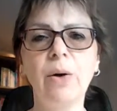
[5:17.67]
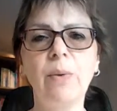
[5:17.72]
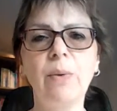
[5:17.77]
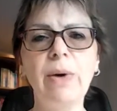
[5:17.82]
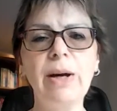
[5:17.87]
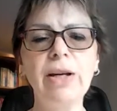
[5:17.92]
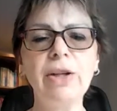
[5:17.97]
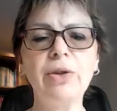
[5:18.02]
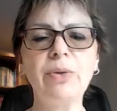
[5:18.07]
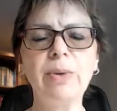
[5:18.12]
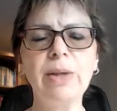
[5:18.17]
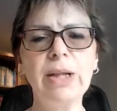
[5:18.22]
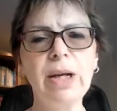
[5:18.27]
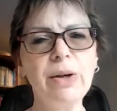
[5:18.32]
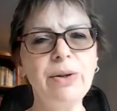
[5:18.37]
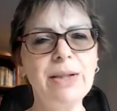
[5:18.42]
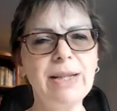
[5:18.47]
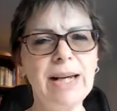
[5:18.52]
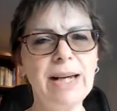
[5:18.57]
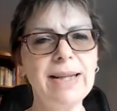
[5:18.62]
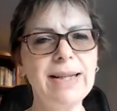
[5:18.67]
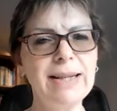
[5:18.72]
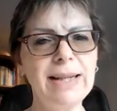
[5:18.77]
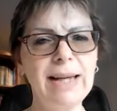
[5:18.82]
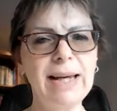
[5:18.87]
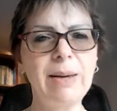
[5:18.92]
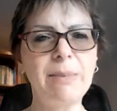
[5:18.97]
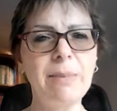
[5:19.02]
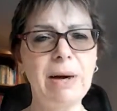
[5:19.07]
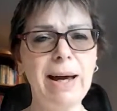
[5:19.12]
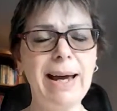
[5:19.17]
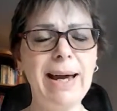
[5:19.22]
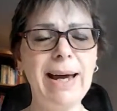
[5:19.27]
which we don't tend to think might